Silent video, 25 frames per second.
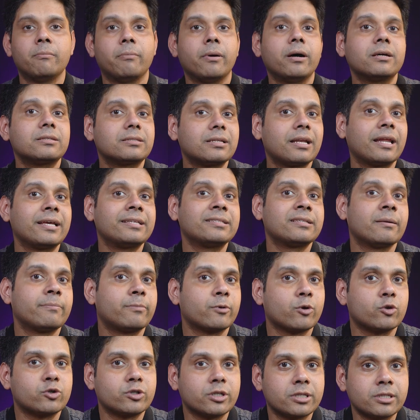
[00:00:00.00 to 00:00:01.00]
personalized
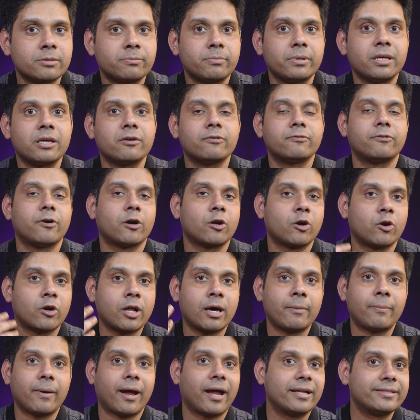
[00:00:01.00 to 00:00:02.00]
approaches being followed
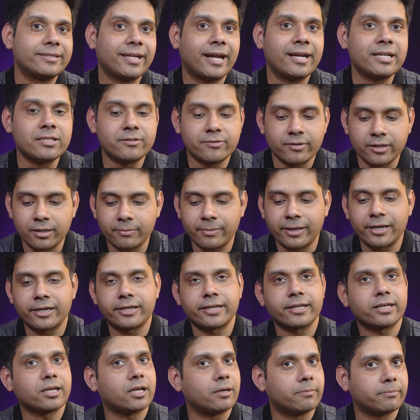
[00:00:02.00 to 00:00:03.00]
up, and that is where
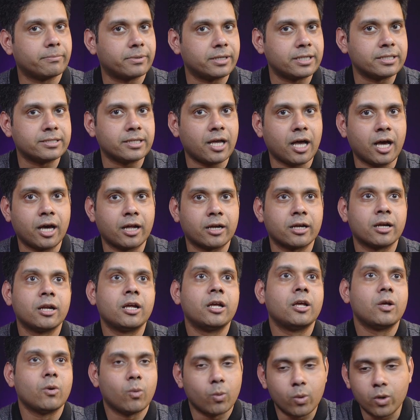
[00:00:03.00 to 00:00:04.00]
biotech companies are
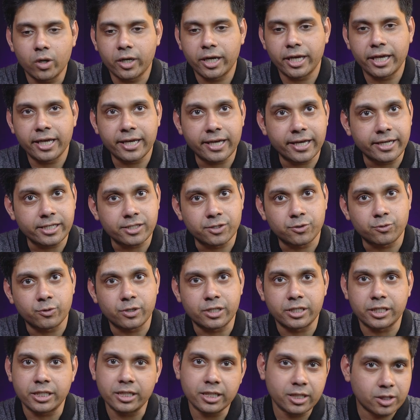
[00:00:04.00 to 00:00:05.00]
working in
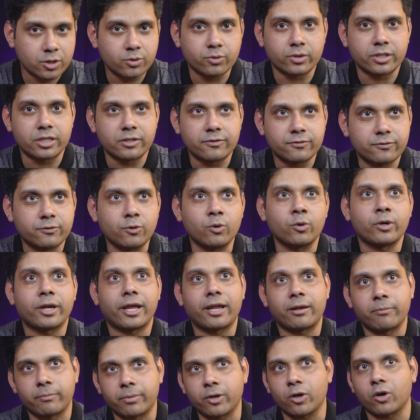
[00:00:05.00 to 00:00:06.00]
2024
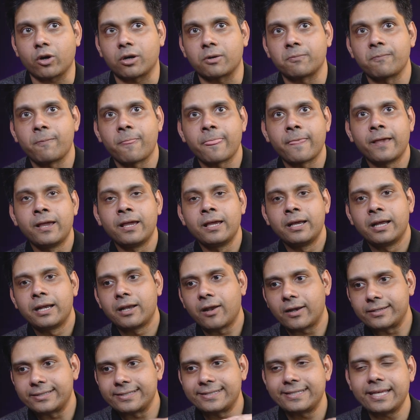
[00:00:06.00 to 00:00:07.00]
and beyond.
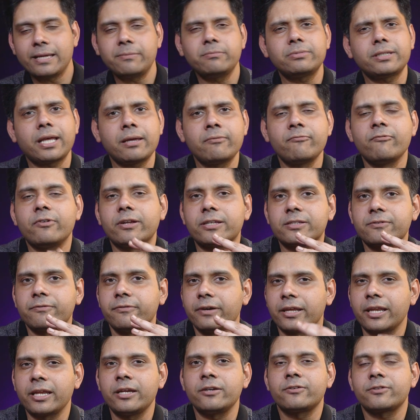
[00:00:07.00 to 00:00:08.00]
At the same time, it's
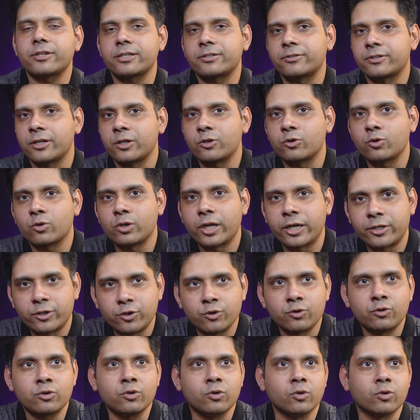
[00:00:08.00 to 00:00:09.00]
very interesting to let
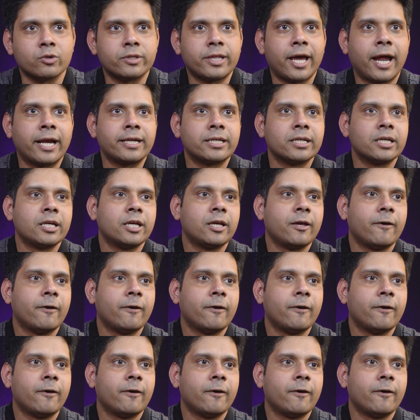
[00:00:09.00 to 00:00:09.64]
you know that